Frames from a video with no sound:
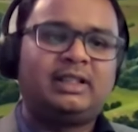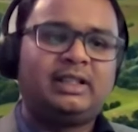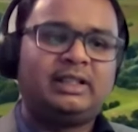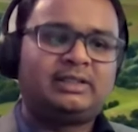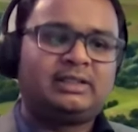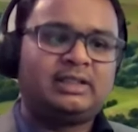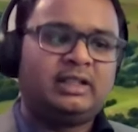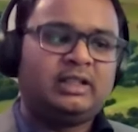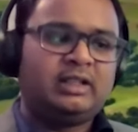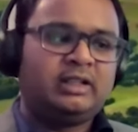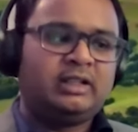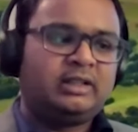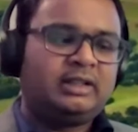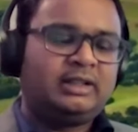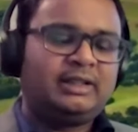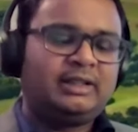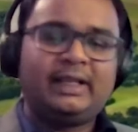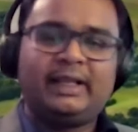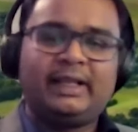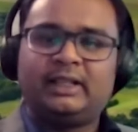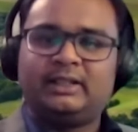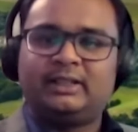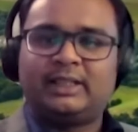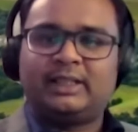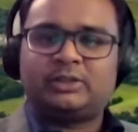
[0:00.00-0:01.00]
a
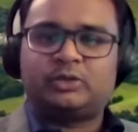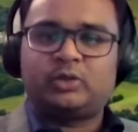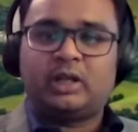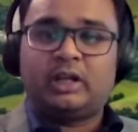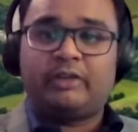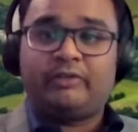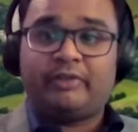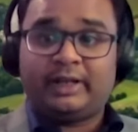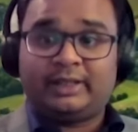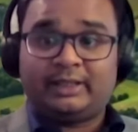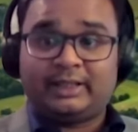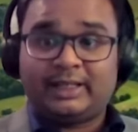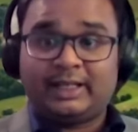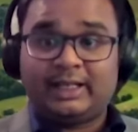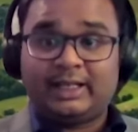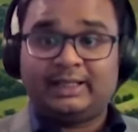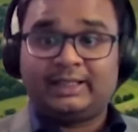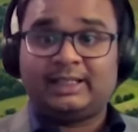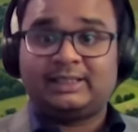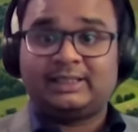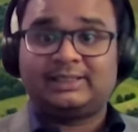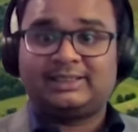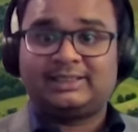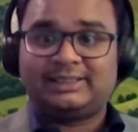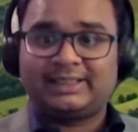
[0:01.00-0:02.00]
thing that's going to affect the health
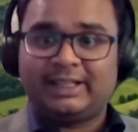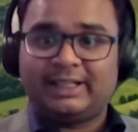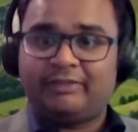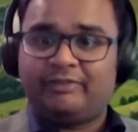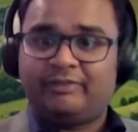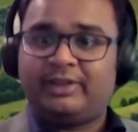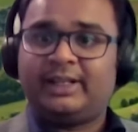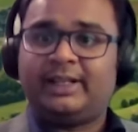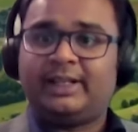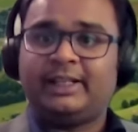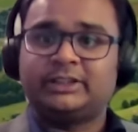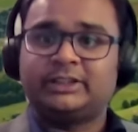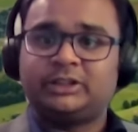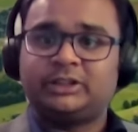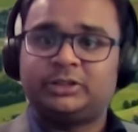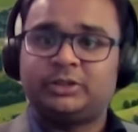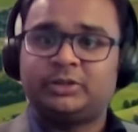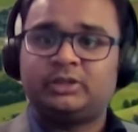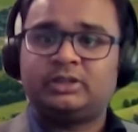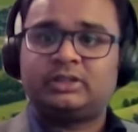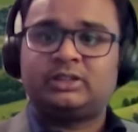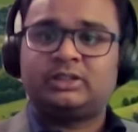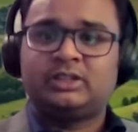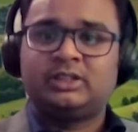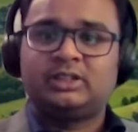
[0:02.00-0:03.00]
and safety
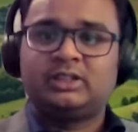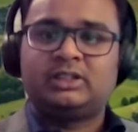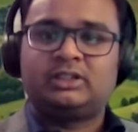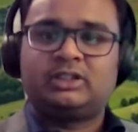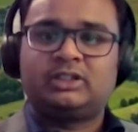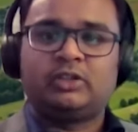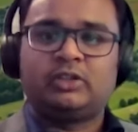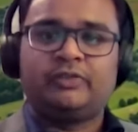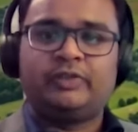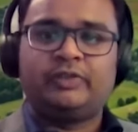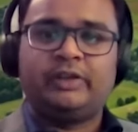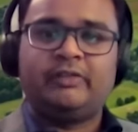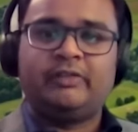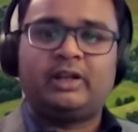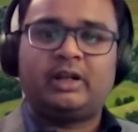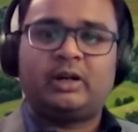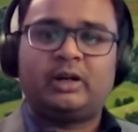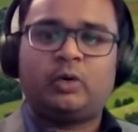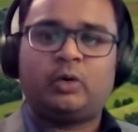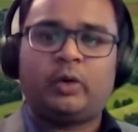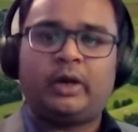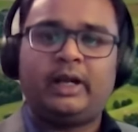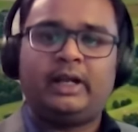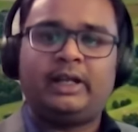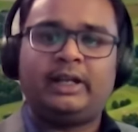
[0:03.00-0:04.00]
issues. So we were
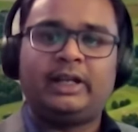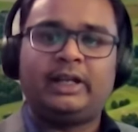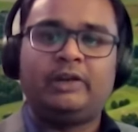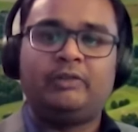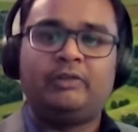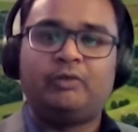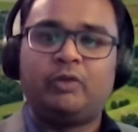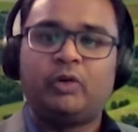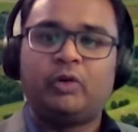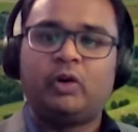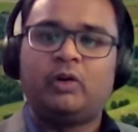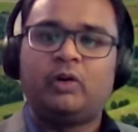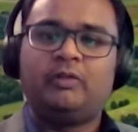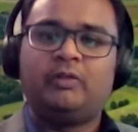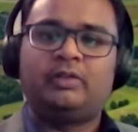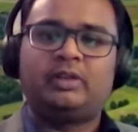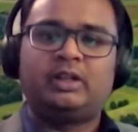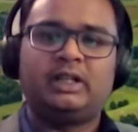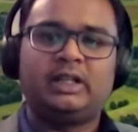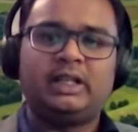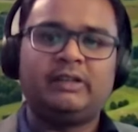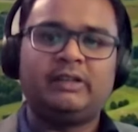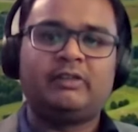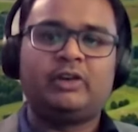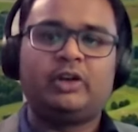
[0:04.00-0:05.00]
quite
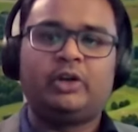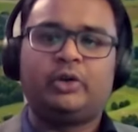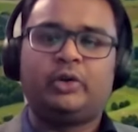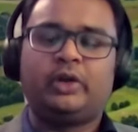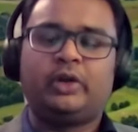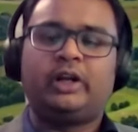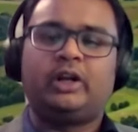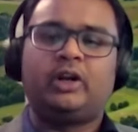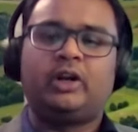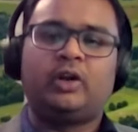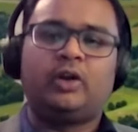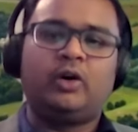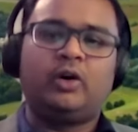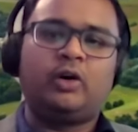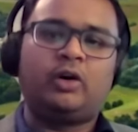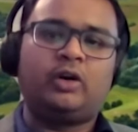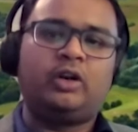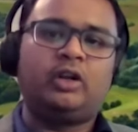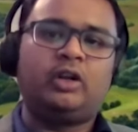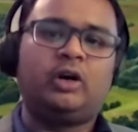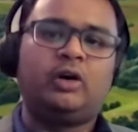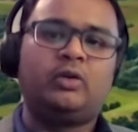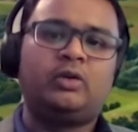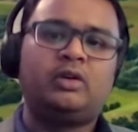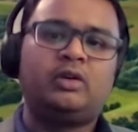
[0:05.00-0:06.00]
involved even during the
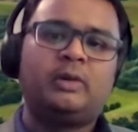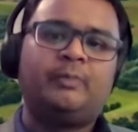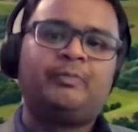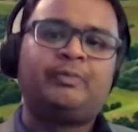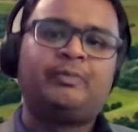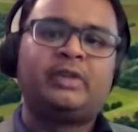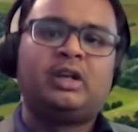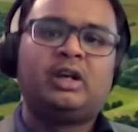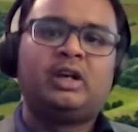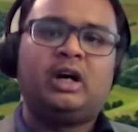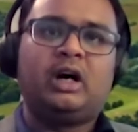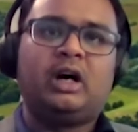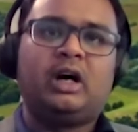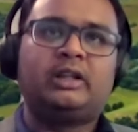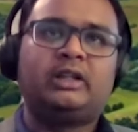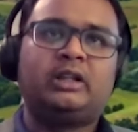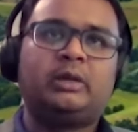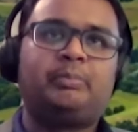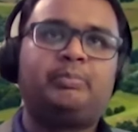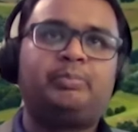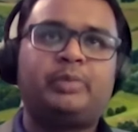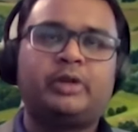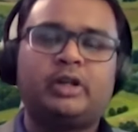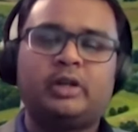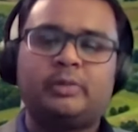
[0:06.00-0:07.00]
lockdown, and
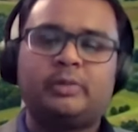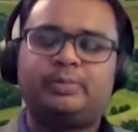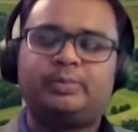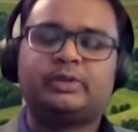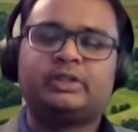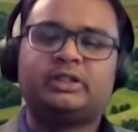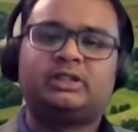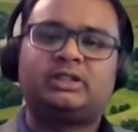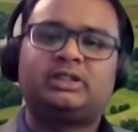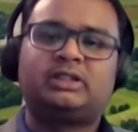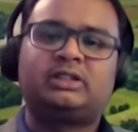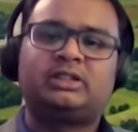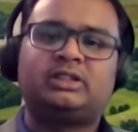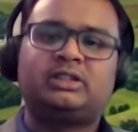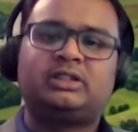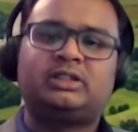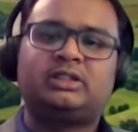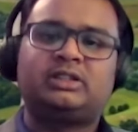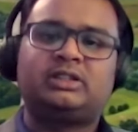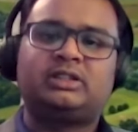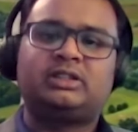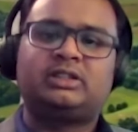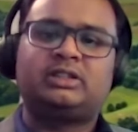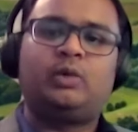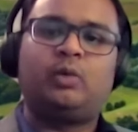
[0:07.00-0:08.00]
the purpose
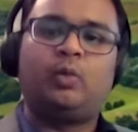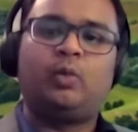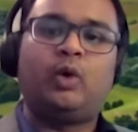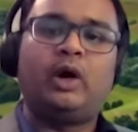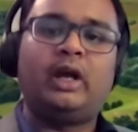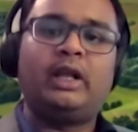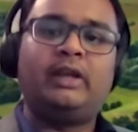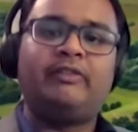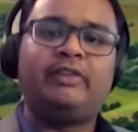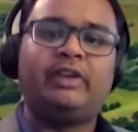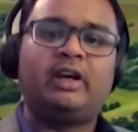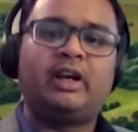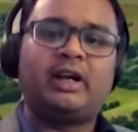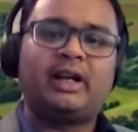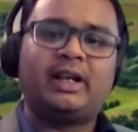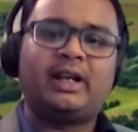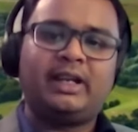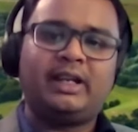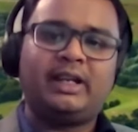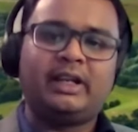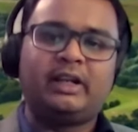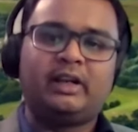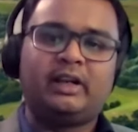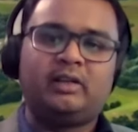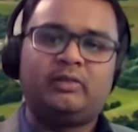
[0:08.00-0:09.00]
that why we are
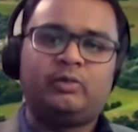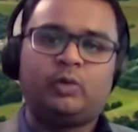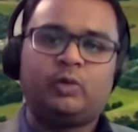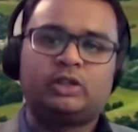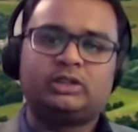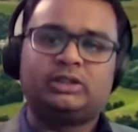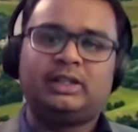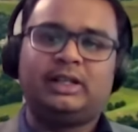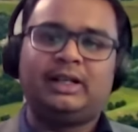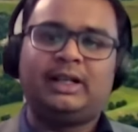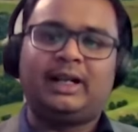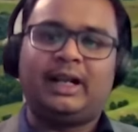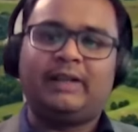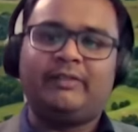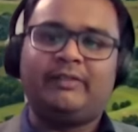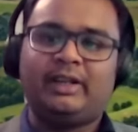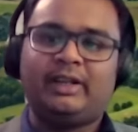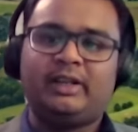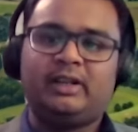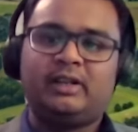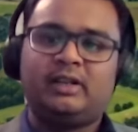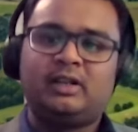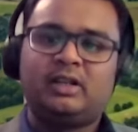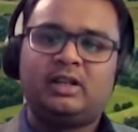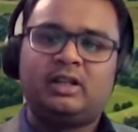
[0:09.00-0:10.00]
here was
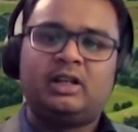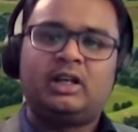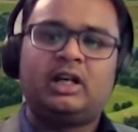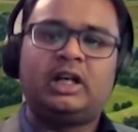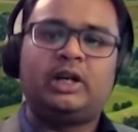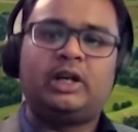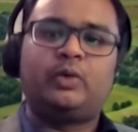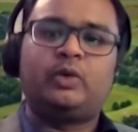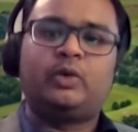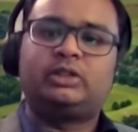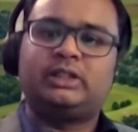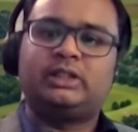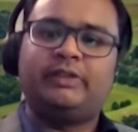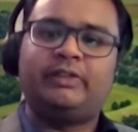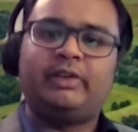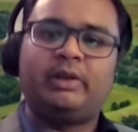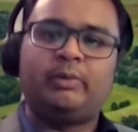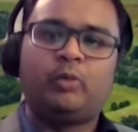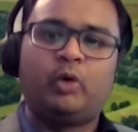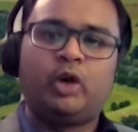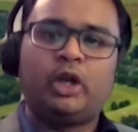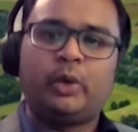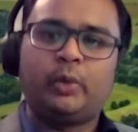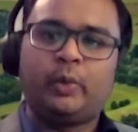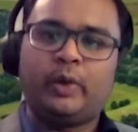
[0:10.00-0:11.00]
driving, and it was giving
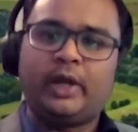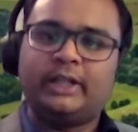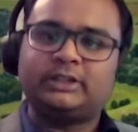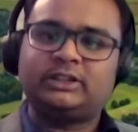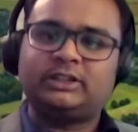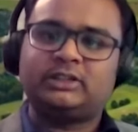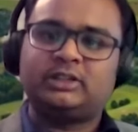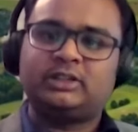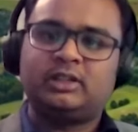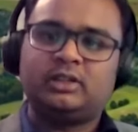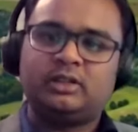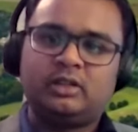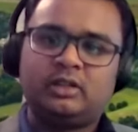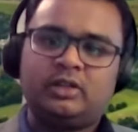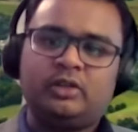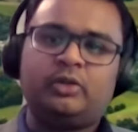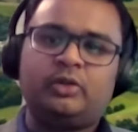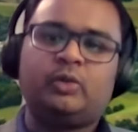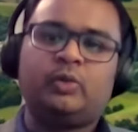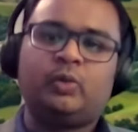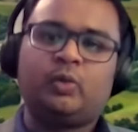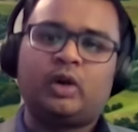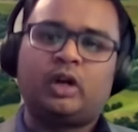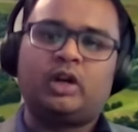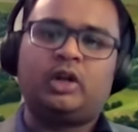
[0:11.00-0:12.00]
motivation
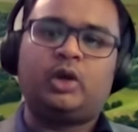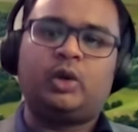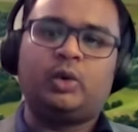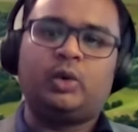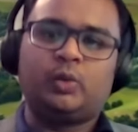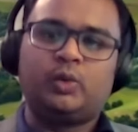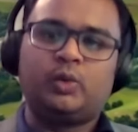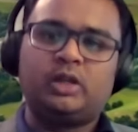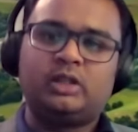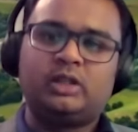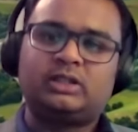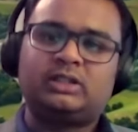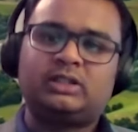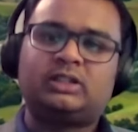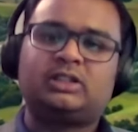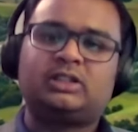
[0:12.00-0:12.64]
to work towards